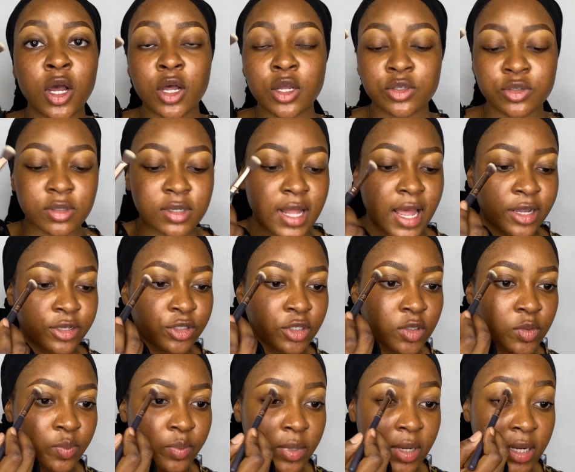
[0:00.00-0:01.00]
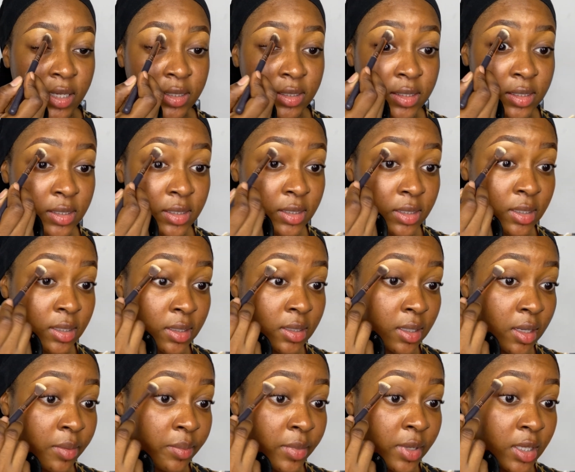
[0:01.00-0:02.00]
to like just blend it in
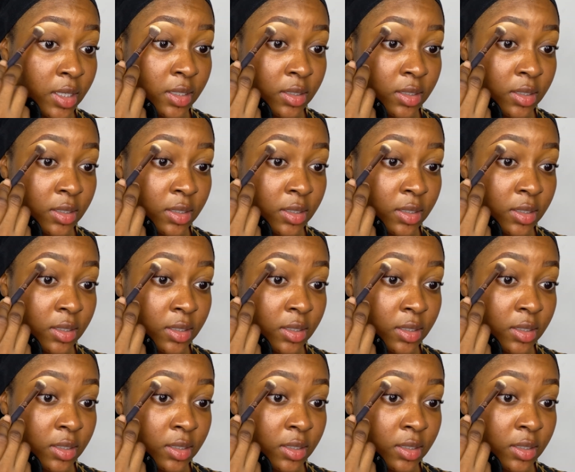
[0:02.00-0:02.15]
and make it.